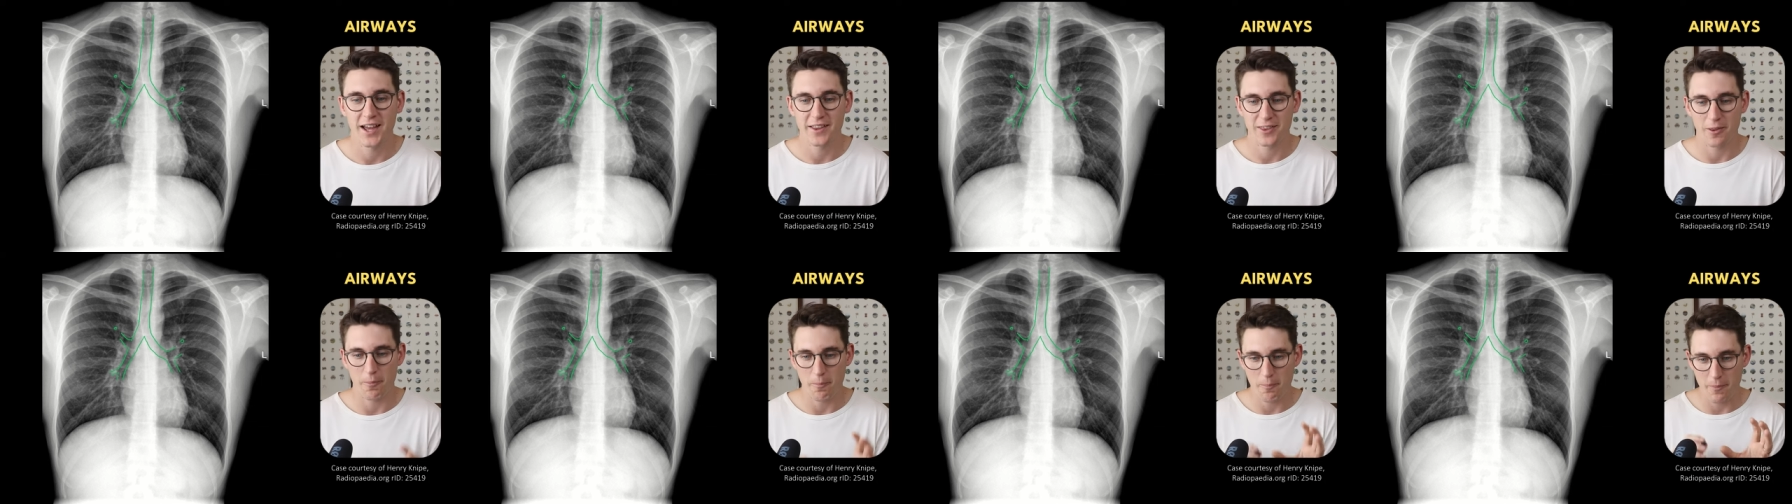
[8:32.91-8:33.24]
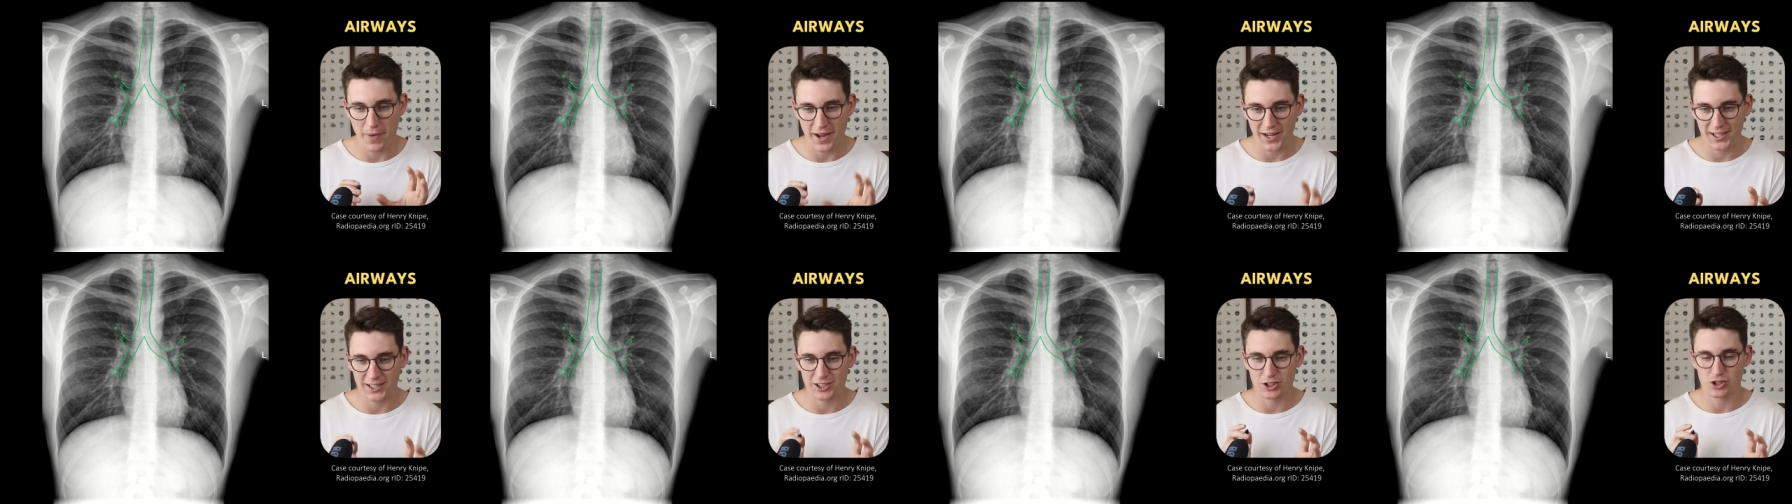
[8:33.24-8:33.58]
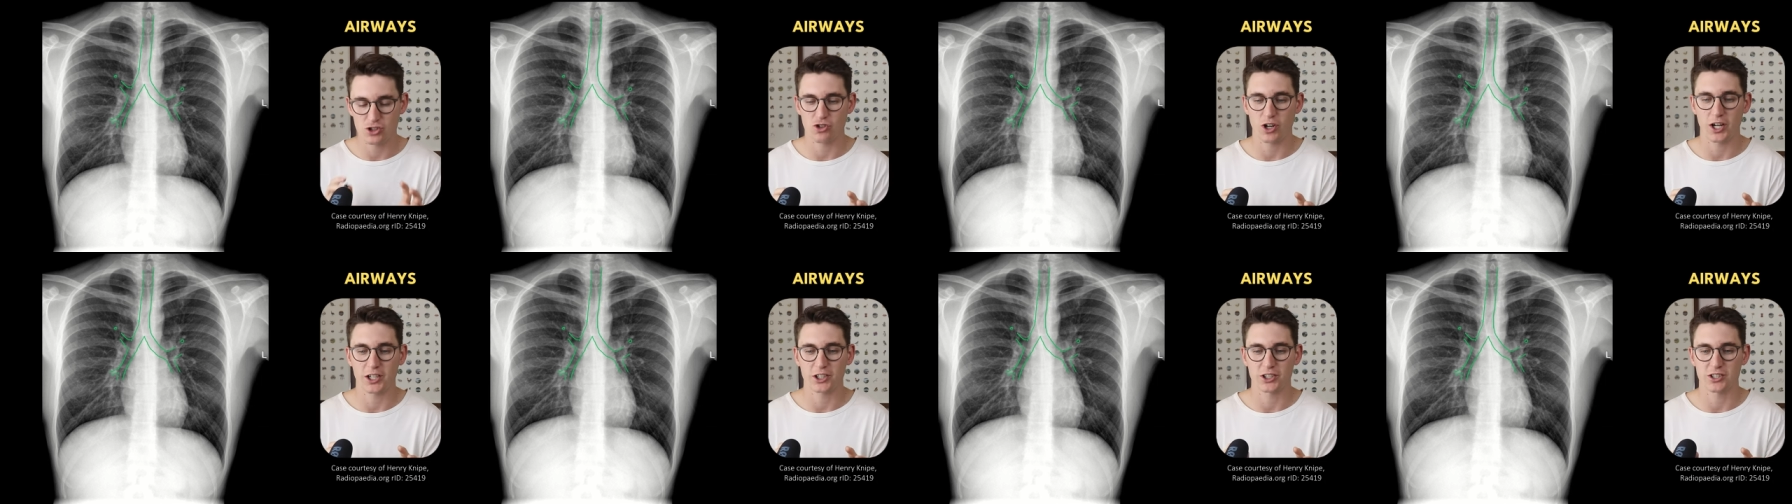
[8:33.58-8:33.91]
the main
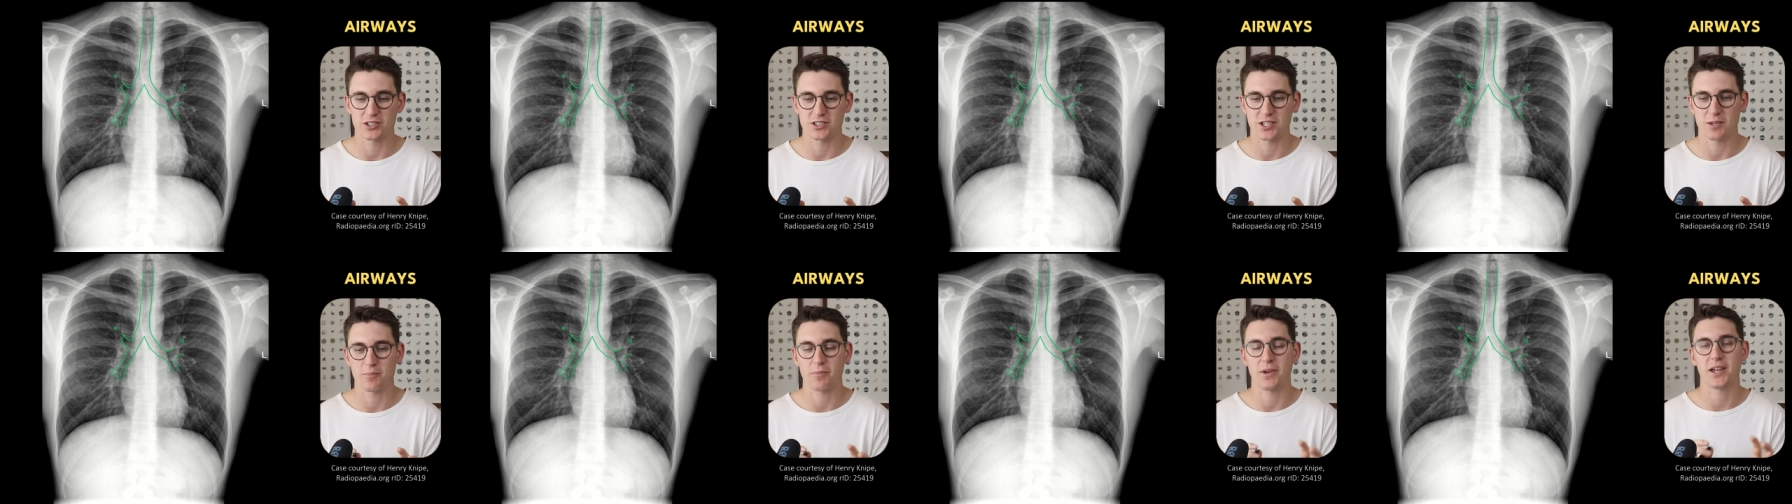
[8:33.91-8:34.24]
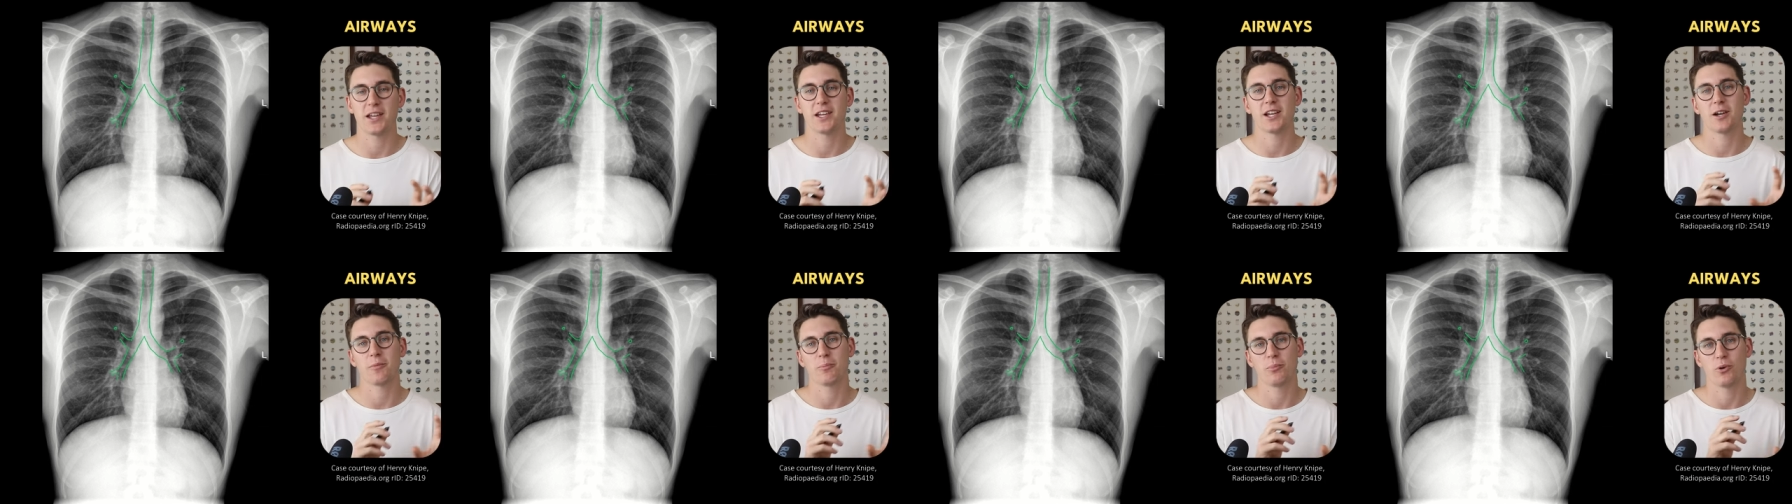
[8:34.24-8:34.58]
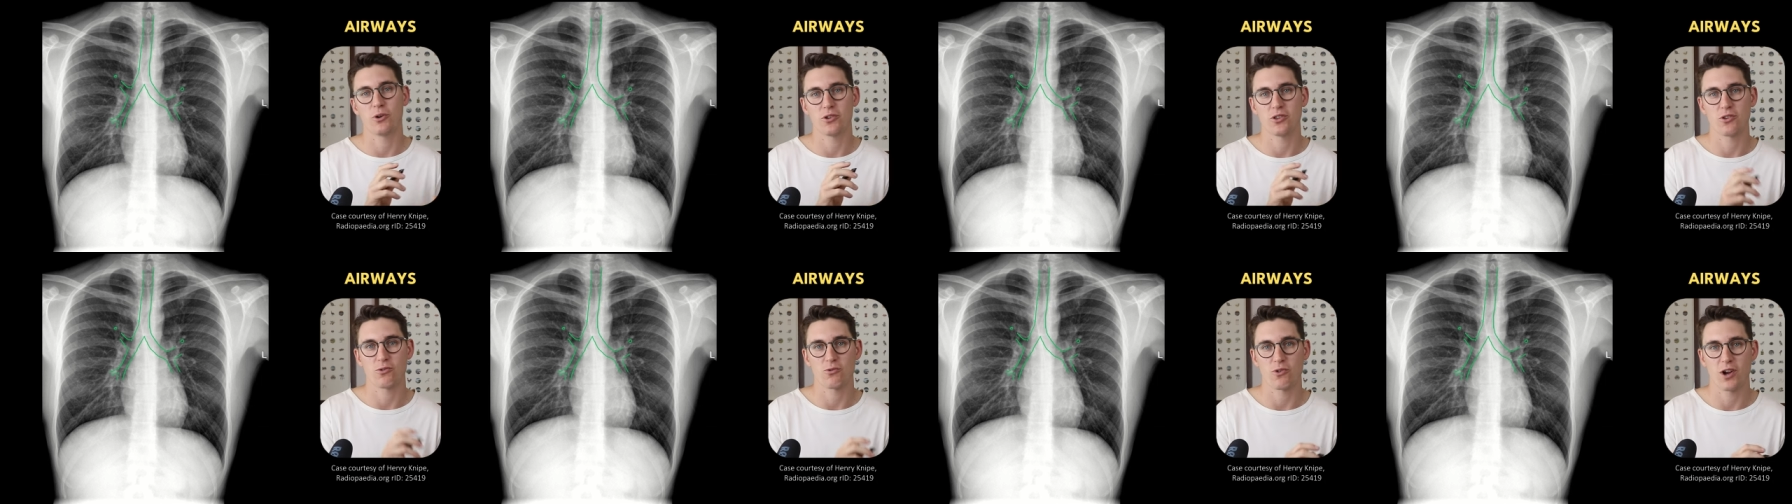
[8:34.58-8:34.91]
structures that make up
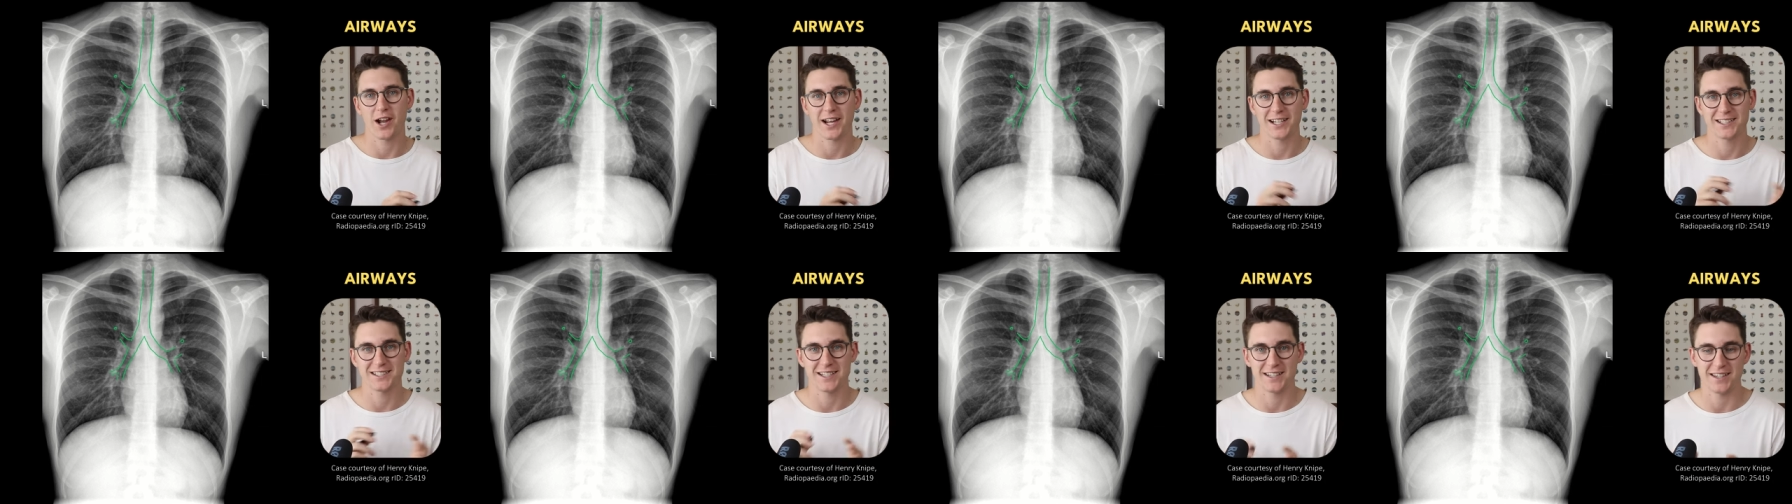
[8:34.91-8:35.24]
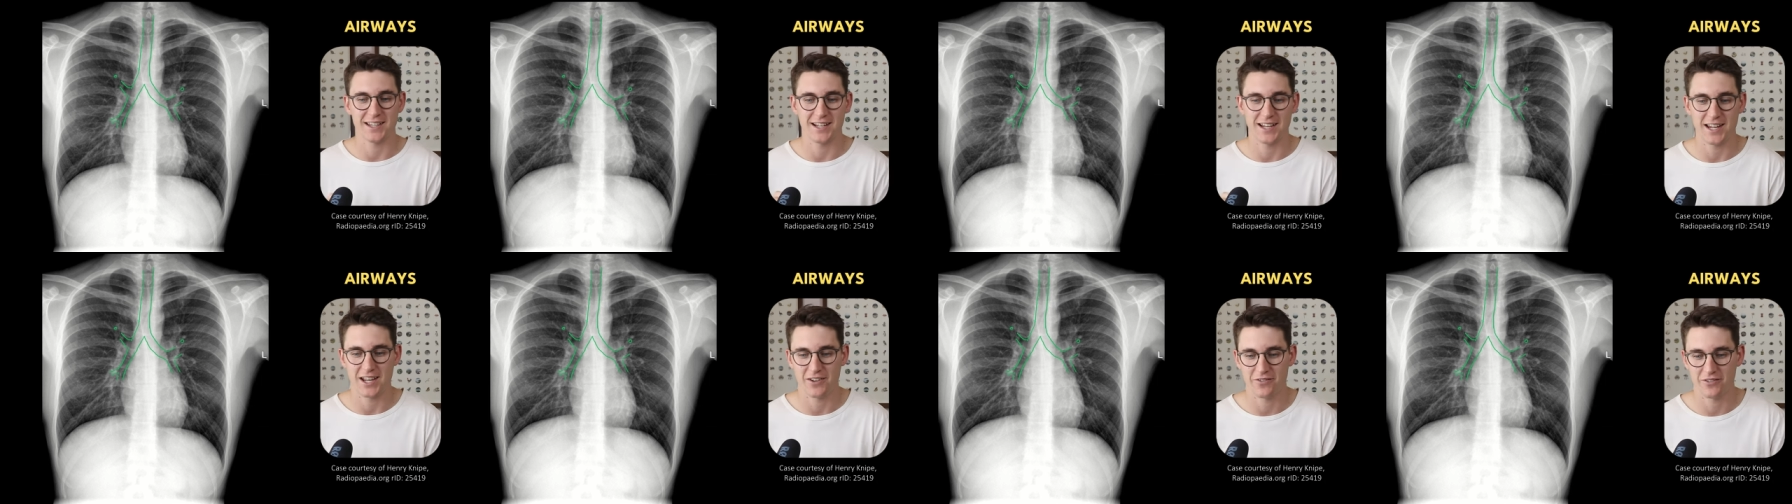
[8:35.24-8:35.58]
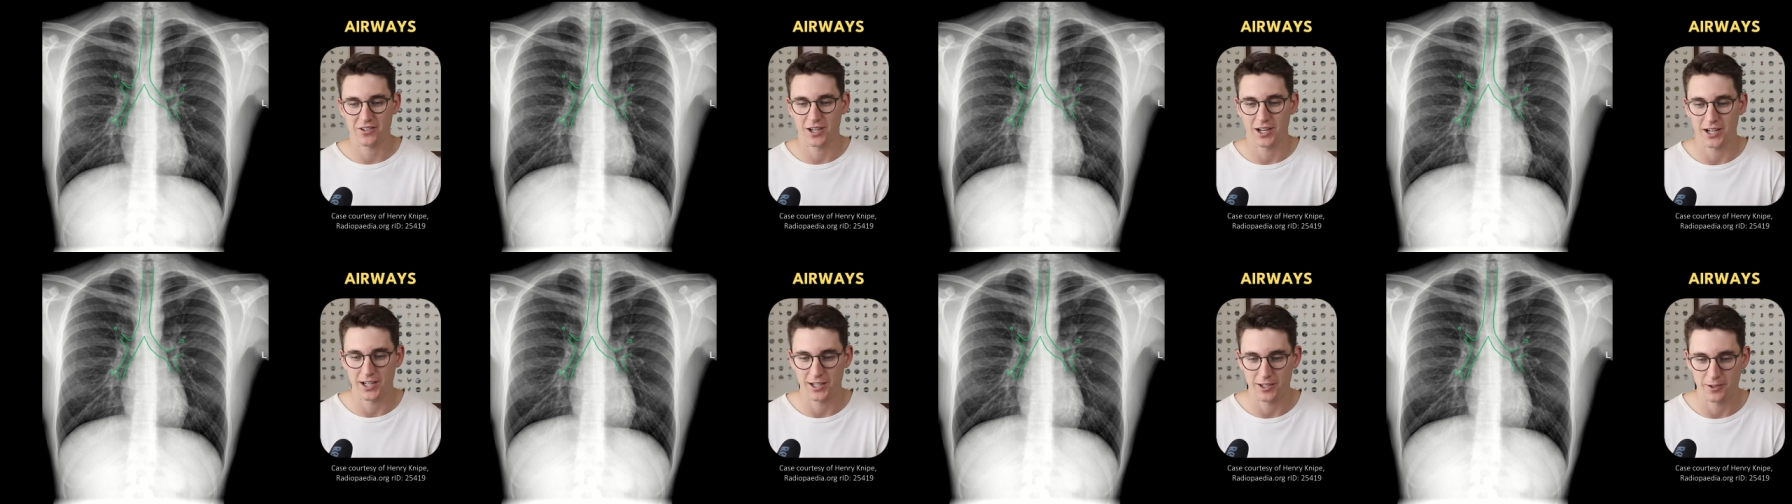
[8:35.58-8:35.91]
both the right and the
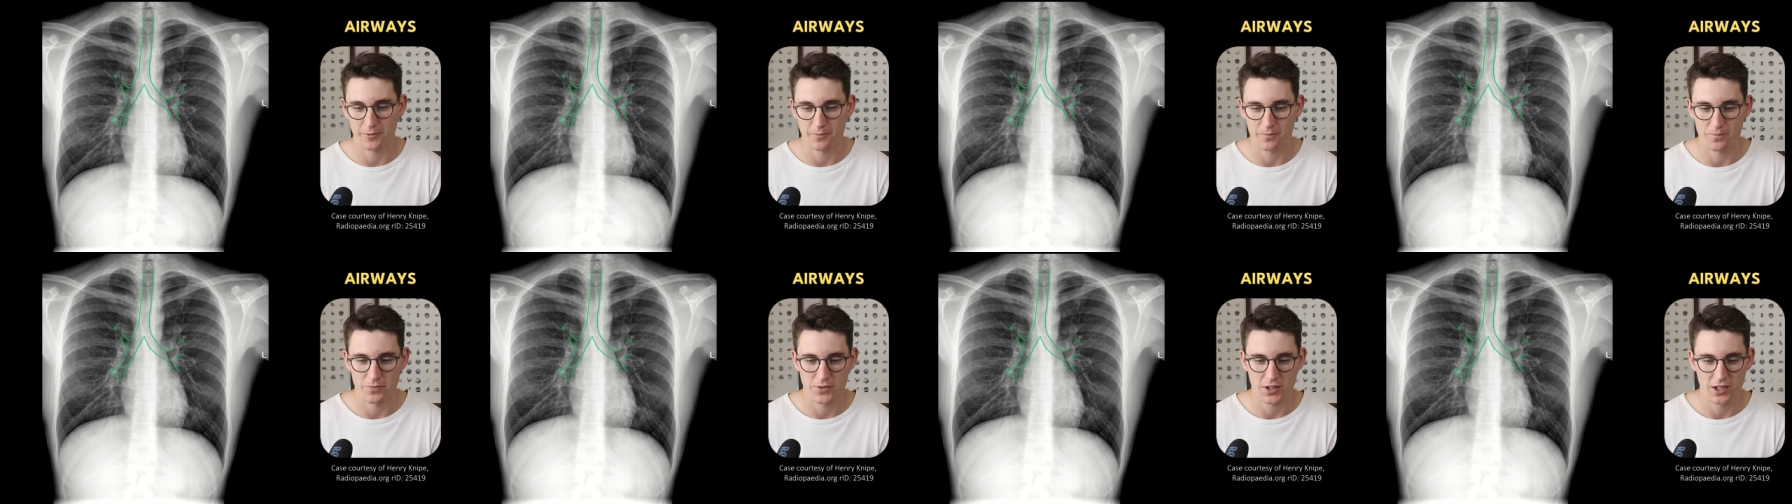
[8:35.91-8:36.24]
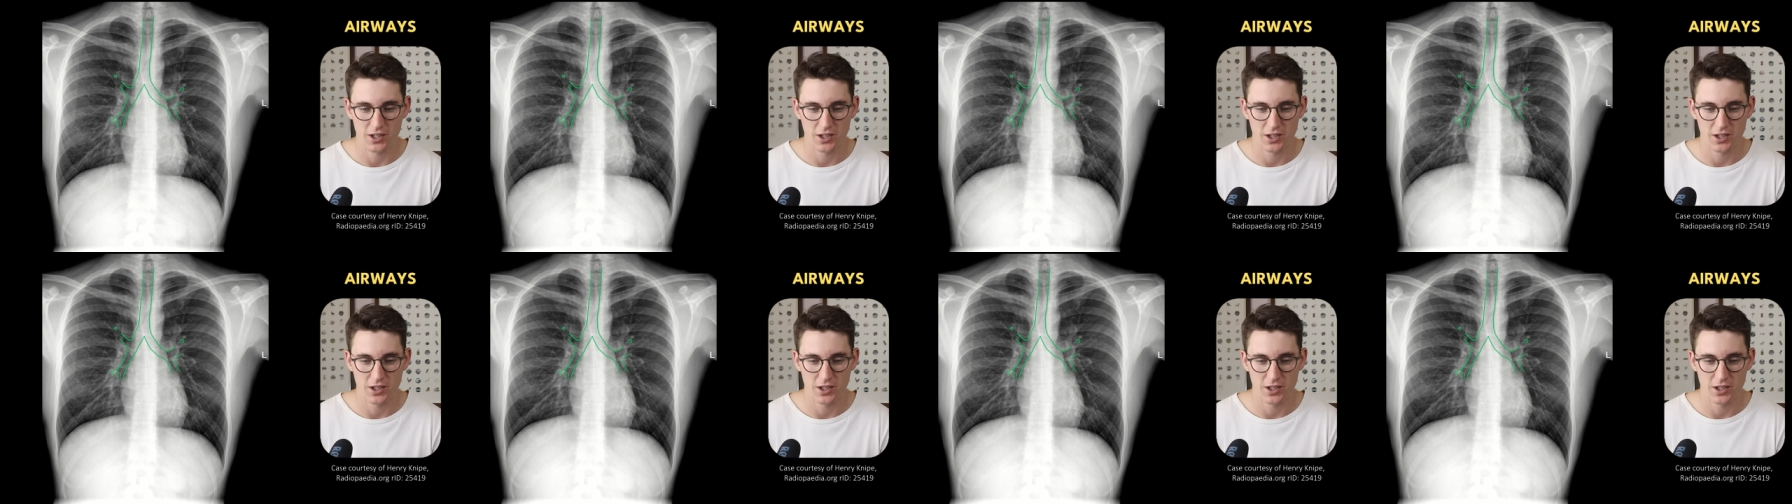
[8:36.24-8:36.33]
left hilum.